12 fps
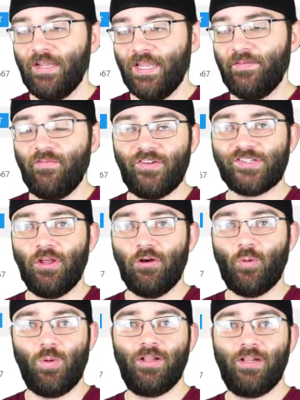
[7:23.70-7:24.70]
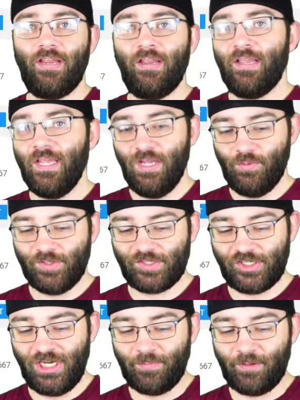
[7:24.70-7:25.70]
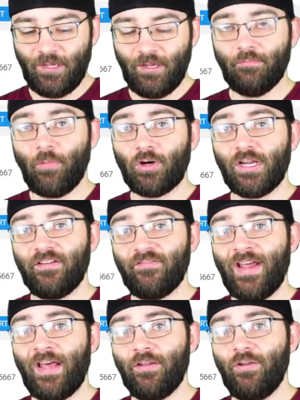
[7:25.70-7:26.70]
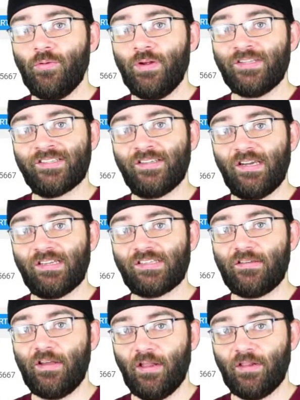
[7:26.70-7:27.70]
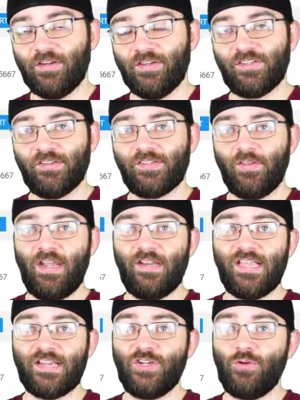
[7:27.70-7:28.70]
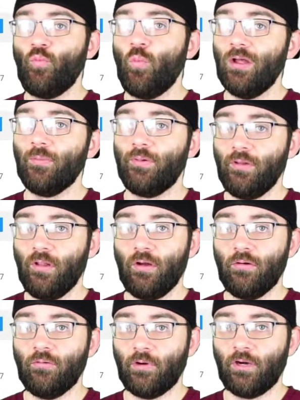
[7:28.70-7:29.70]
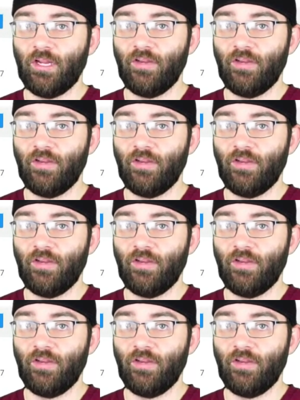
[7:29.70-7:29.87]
even if it's low quality, it was cheap. Market value is $6, so that is actually well below market